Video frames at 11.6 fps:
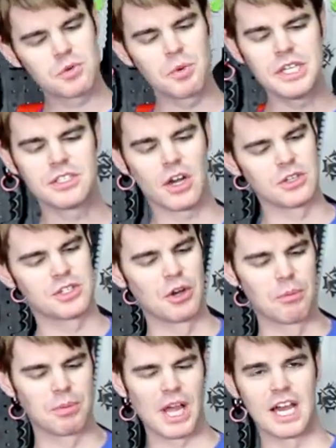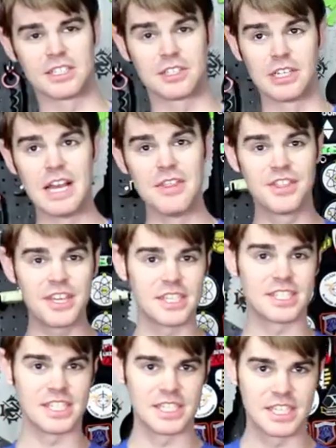sweet Dart Zone blaster, and
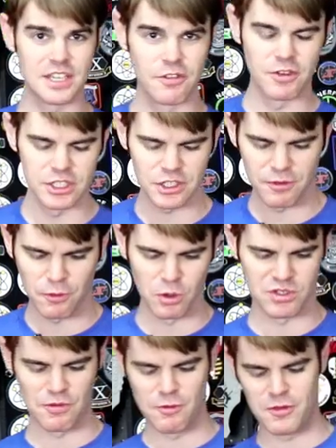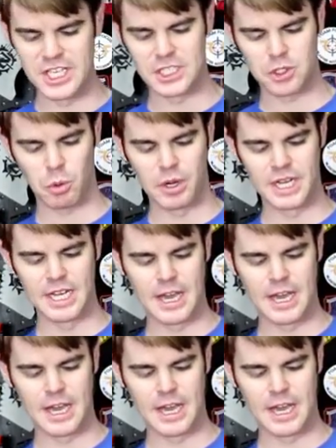this is the Adventure Force V-Twin.